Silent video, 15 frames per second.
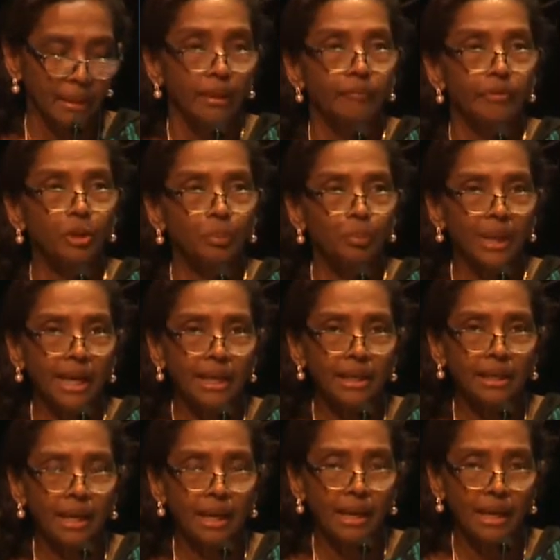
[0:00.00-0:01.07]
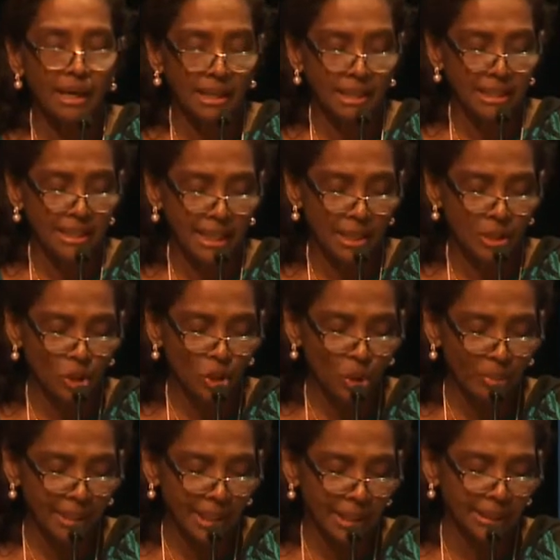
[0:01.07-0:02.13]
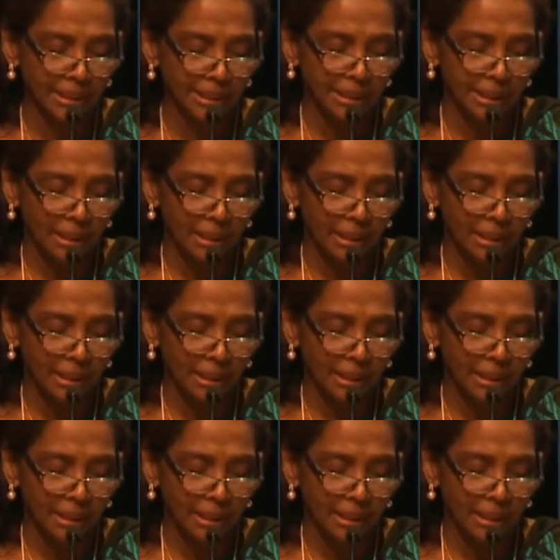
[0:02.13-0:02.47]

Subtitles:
with pride in our hearts as humanists,